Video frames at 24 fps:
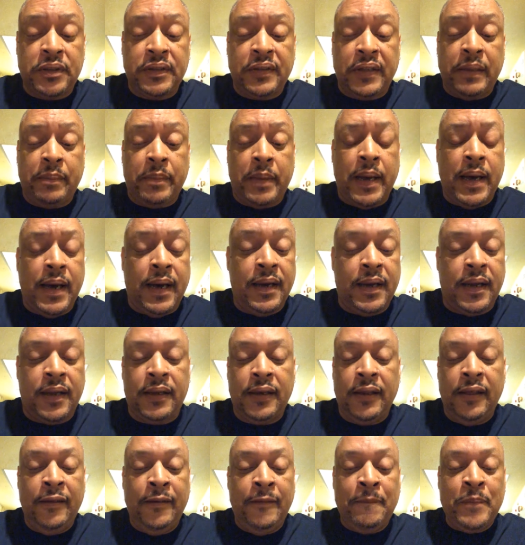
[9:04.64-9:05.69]
and then my aunt,
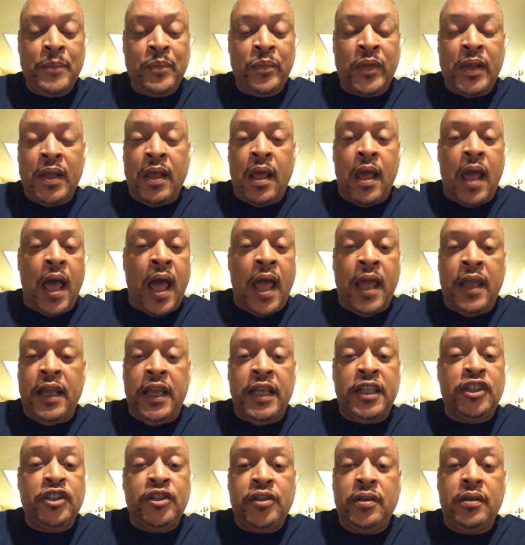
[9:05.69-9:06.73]

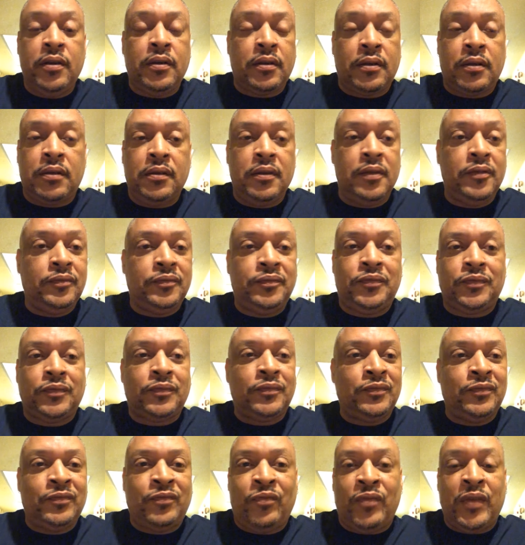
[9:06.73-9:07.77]
it took
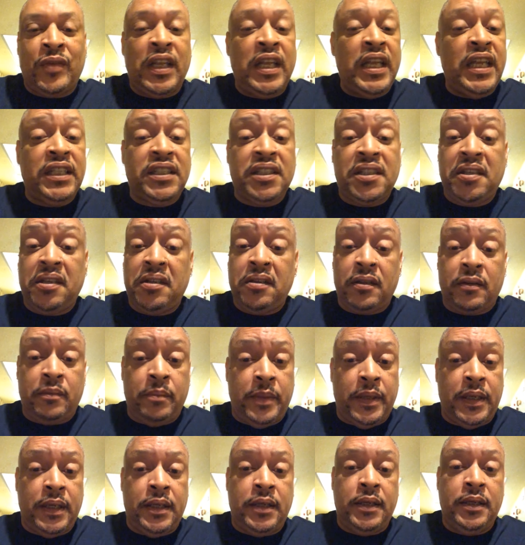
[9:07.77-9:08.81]
it took
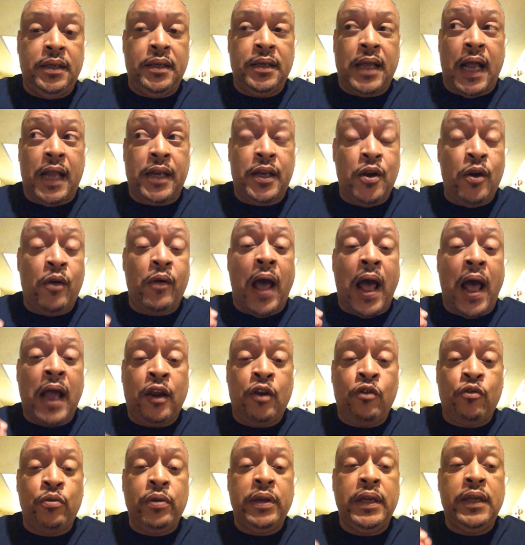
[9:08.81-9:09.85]
me, I know I
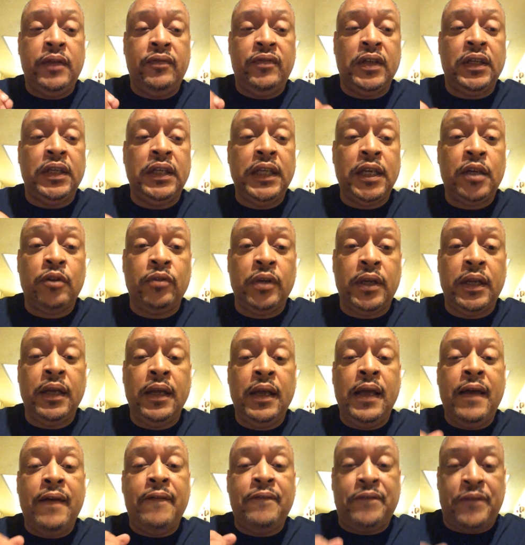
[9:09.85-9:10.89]
grieved literally
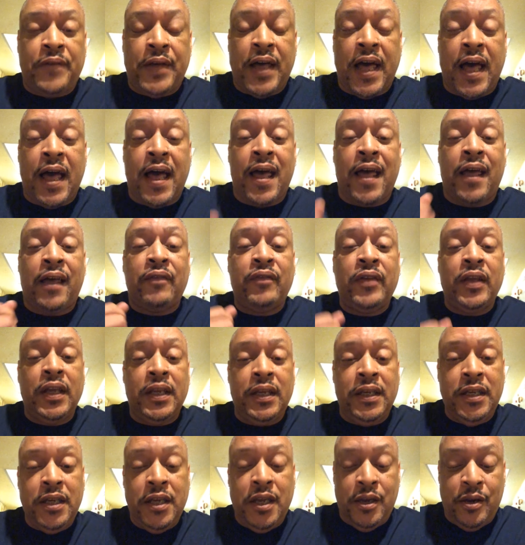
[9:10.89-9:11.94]
five
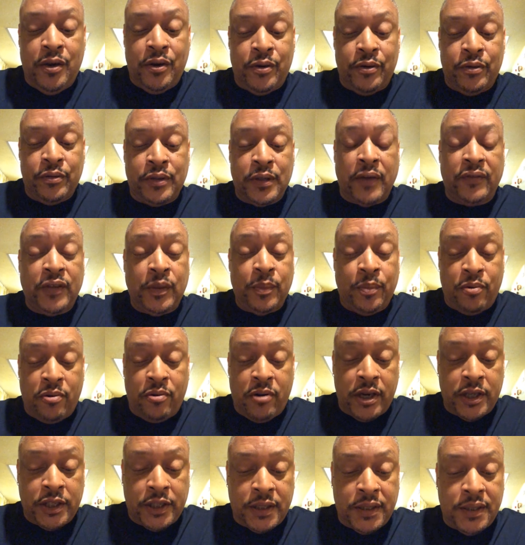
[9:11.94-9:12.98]
years of
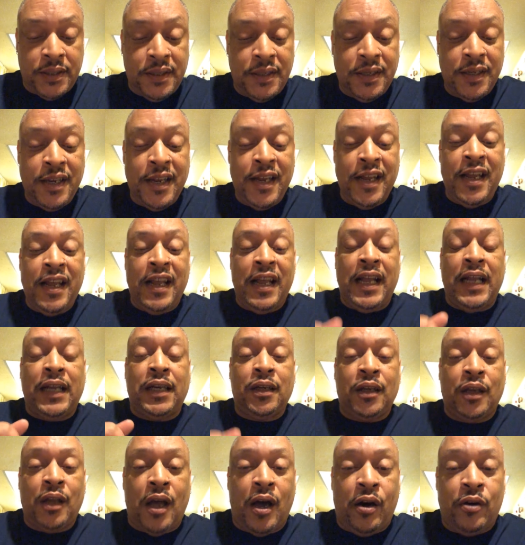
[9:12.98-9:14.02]
depression
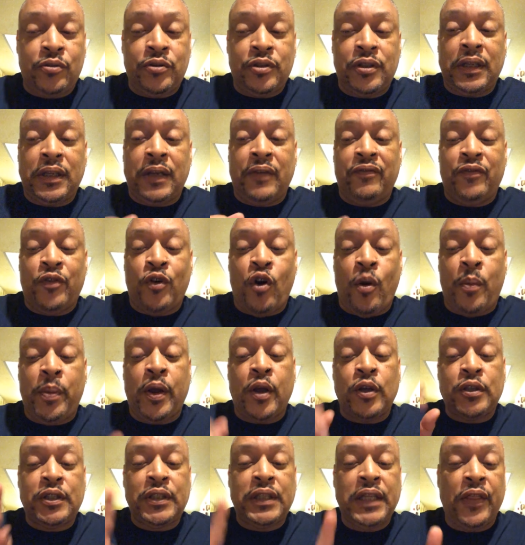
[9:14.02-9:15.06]
and lost and void
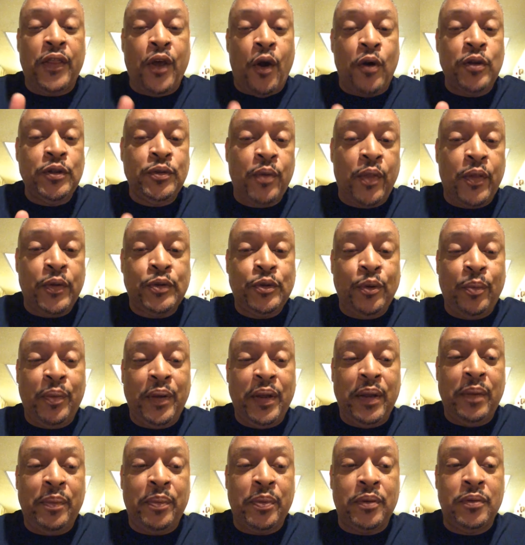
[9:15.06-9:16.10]
because see, those were the two
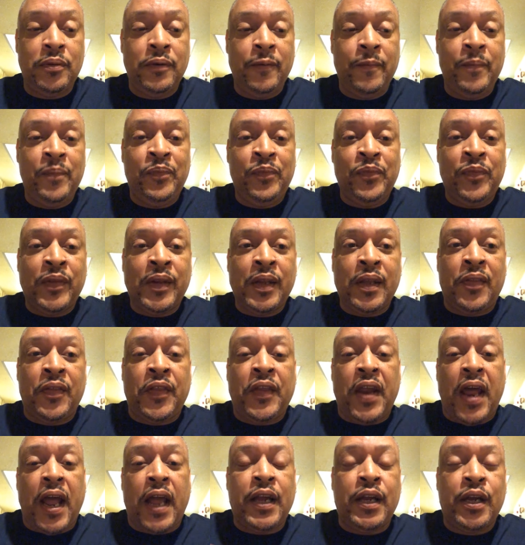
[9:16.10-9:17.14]
people that
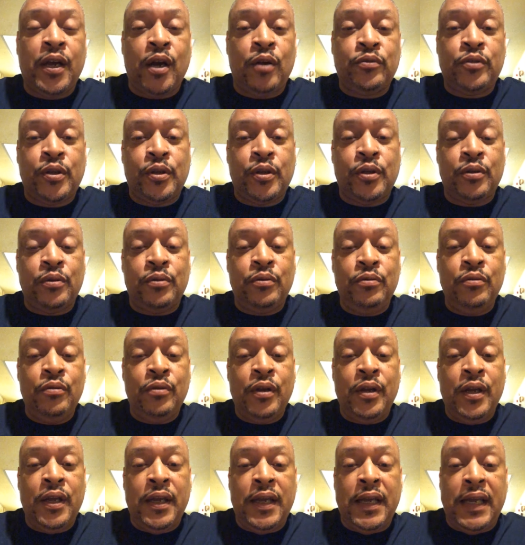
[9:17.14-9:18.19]
I could go to
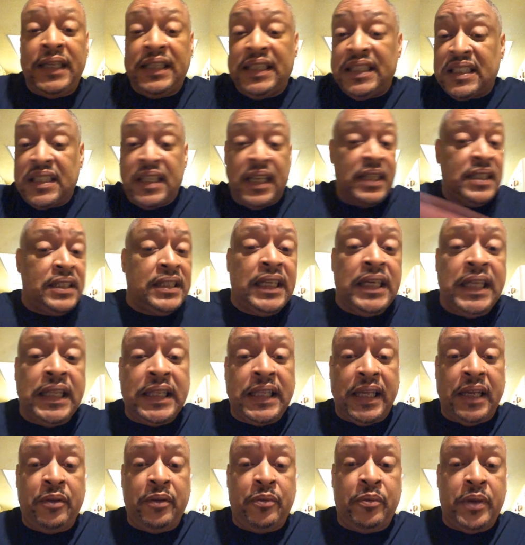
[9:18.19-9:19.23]
and discuss
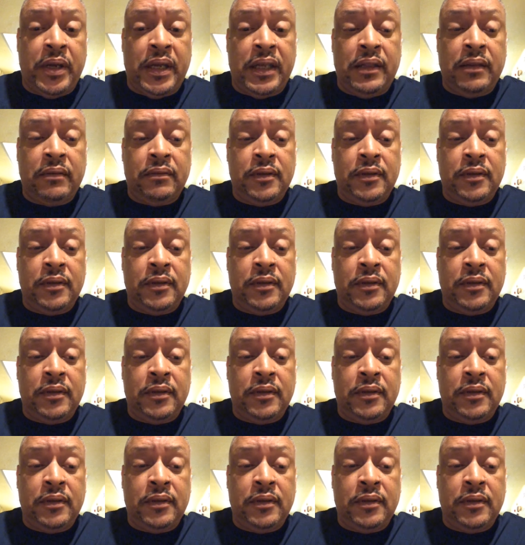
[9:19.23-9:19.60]
anything with.